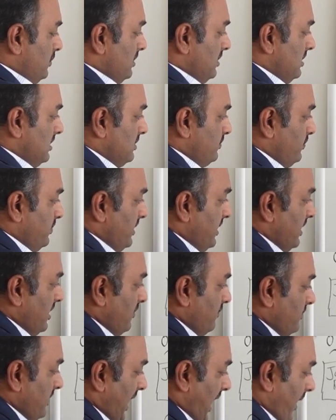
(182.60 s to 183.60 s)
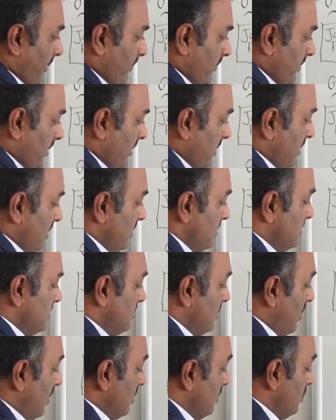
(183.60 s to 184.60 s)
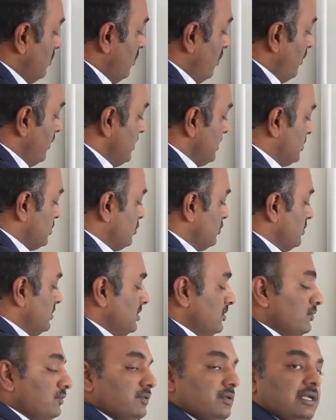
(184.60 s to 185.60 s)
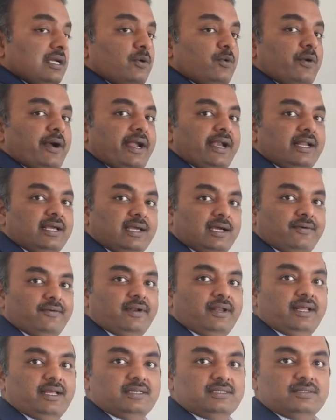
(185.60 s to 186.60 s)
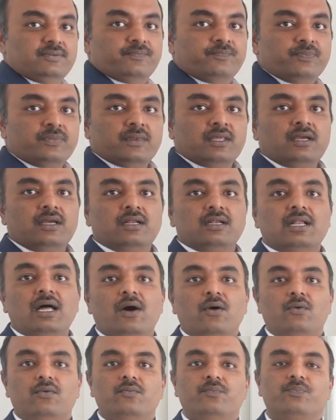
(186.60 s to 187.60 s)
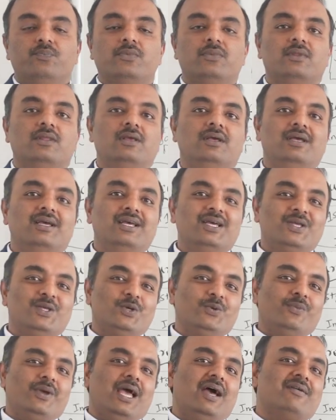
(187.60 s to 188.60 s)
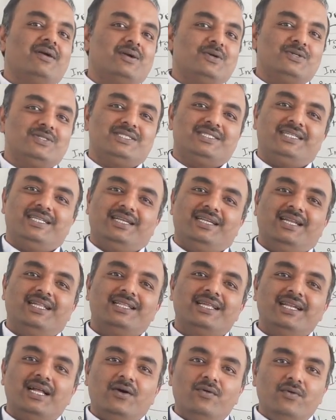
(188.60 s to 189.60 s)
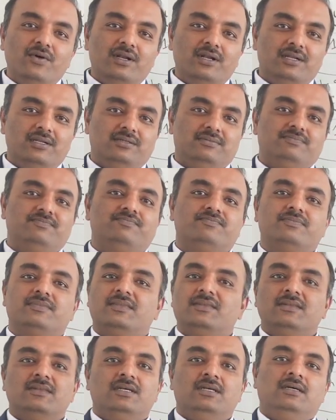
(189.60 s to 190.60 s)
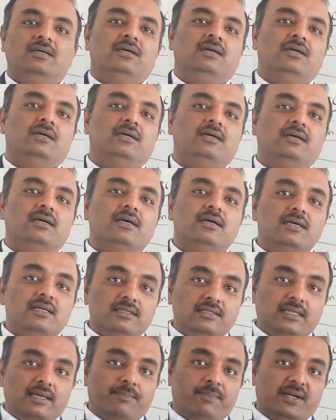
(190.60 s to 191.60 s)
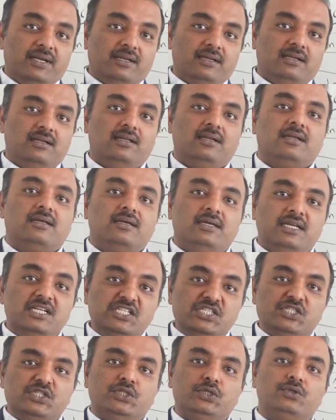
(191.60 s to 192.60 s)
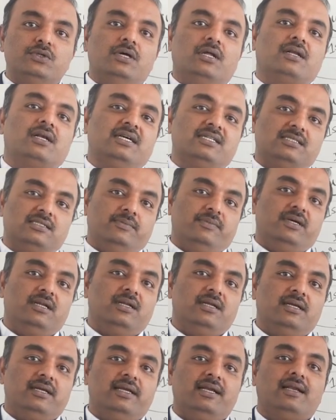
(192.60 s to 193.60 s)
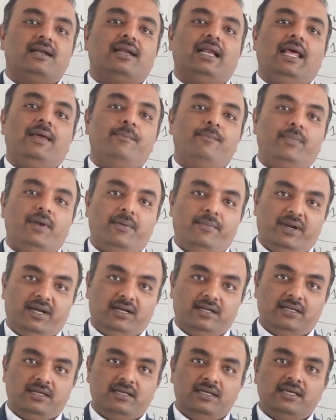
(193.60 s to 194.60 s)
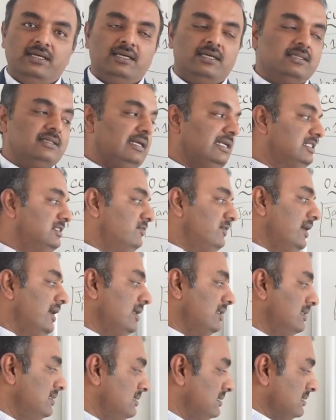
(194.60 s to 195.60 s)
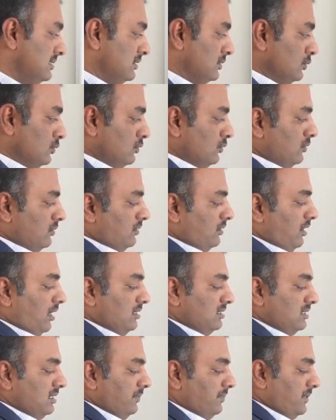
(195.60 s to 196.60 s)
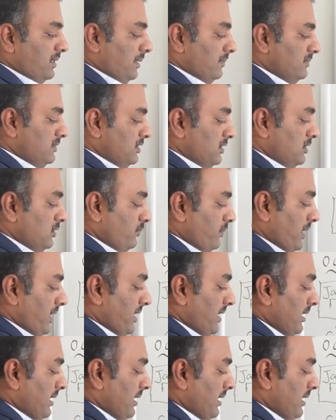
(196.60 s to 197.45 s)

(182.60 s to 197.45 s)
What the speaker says: this period of time is not going to give required coverage. Now, you may have a question, then how will the particular insured or customer get claim payment? That's where this 2 concept comes into play.